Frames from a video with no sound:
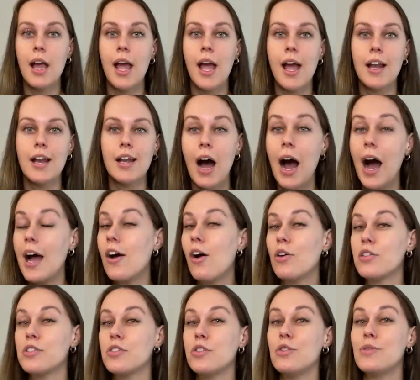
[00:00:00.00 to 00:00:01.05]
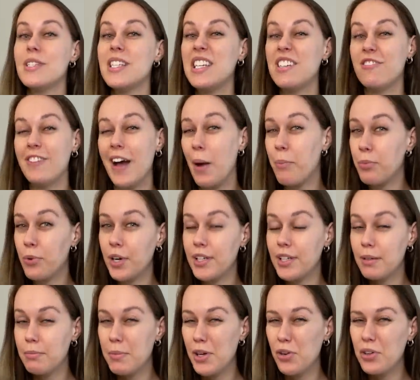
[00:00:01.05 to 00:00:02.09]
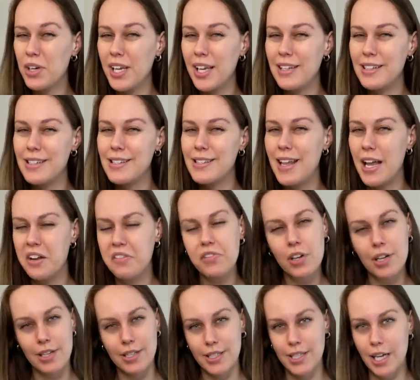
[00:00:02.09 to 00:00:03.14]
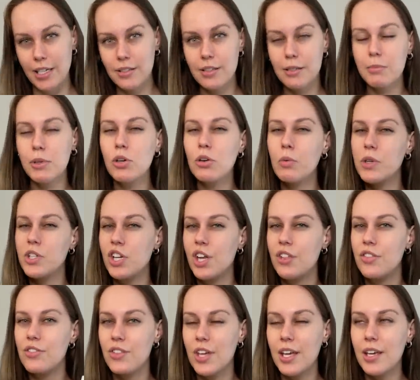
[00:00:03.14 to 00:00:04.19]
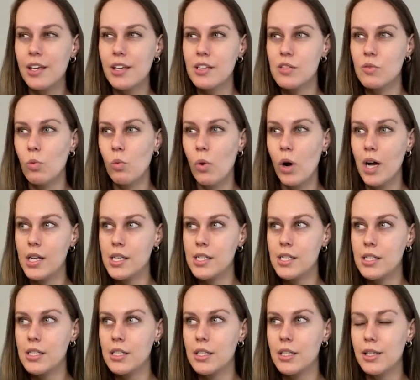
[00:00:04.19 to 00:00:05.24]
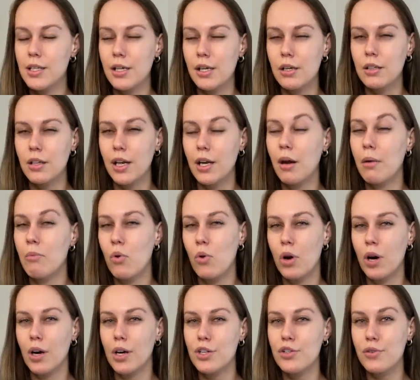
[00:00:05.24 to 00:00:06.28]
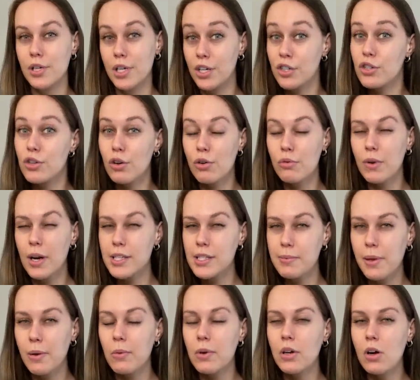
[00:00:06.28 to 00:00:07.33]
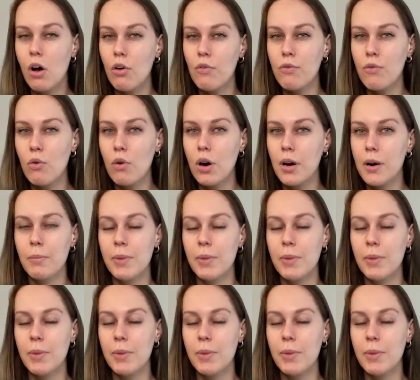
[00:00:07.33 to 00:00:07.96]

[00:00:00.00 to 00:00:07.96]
And I also used evaporated milk instead of condensed milk, which I think is what the like a more traditional recipe would call for,